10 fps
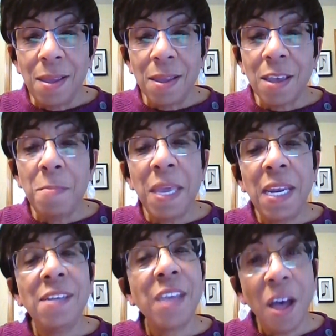
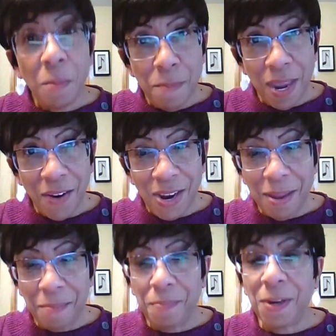committing to help
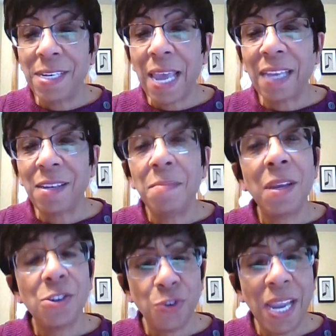Mary protect him,
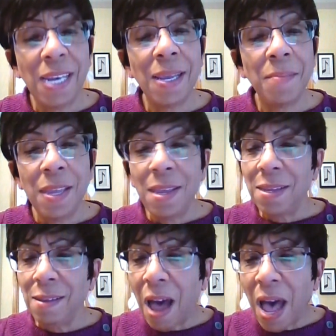train him,
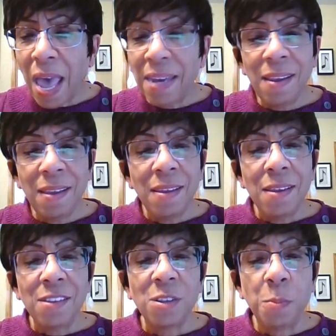guide,
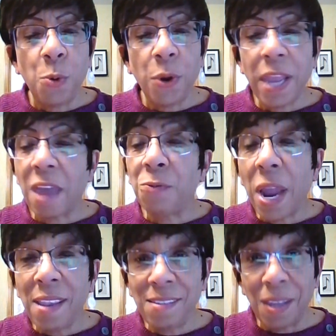support, and
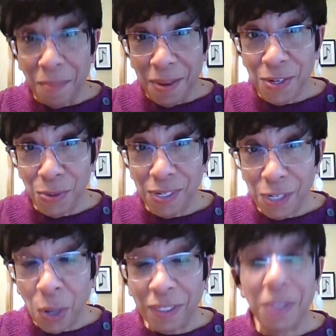raise him to
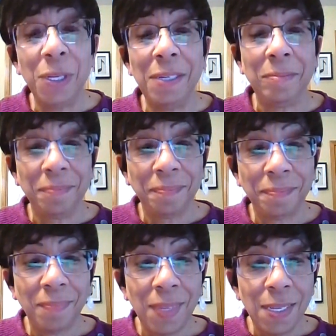adulthood.
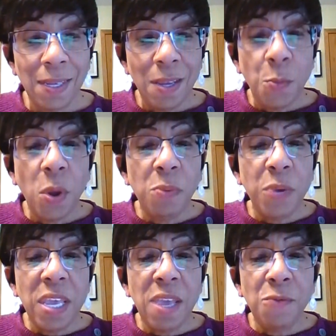When
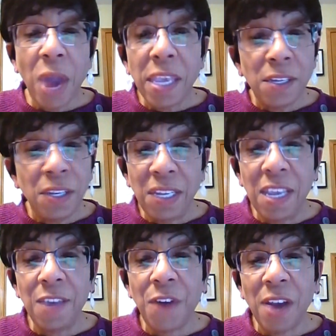we regularly
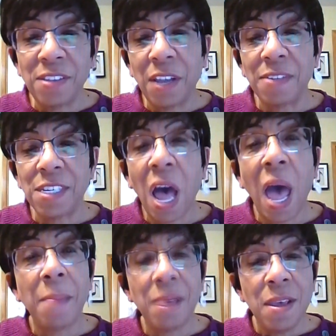give ourselves
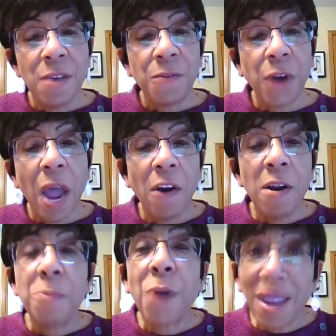time for our
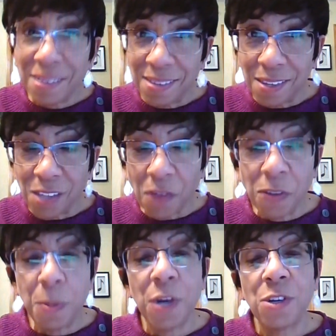practices of
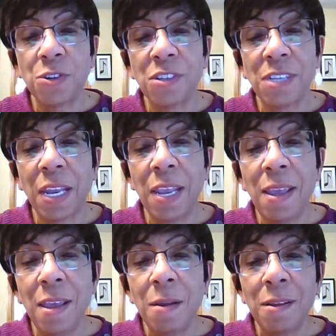spiritual study,
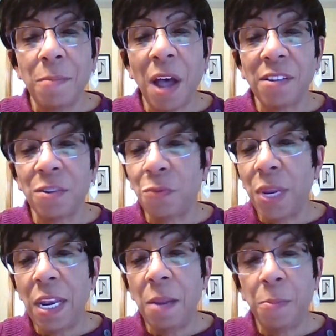positive
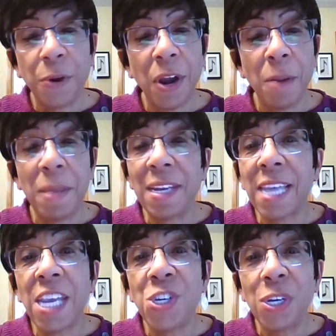reading, prayer,
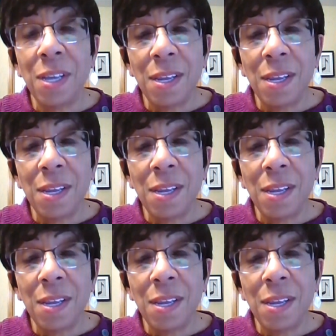meditation,